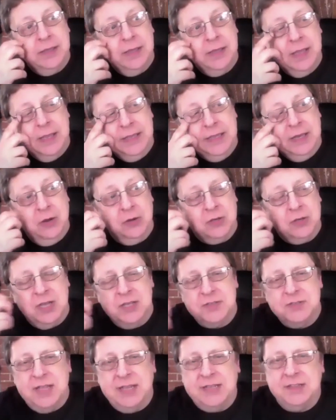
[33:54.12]
you know,
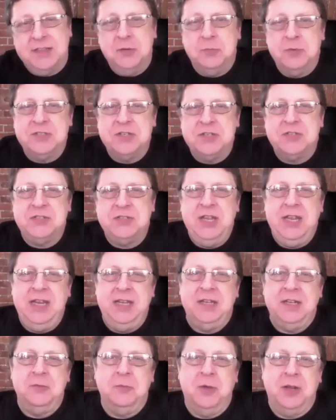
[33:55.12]
because like there was a
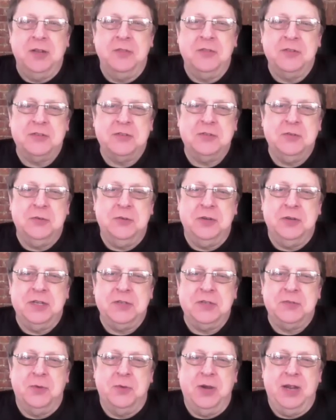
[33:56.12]
scene in one of the
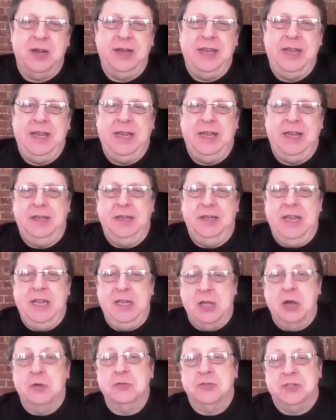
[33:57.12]
stories where he he
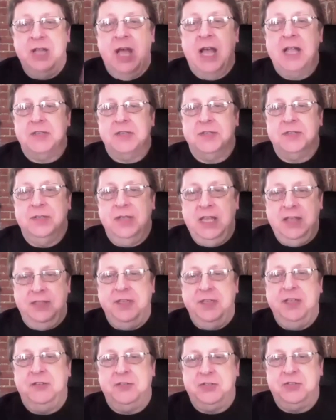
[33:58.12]
goes nuts.
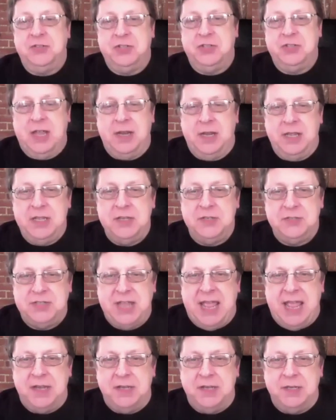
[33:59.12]
He thinks Shannon is
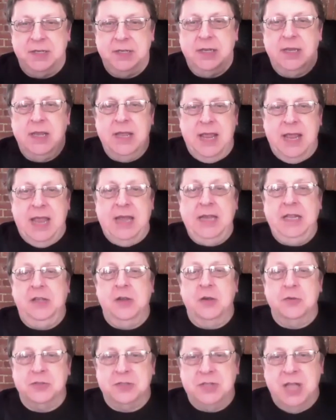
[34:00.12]
dead and he
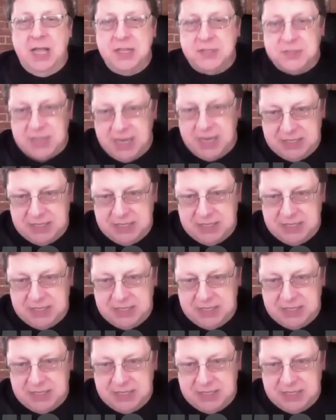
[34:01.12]
goes nuts and he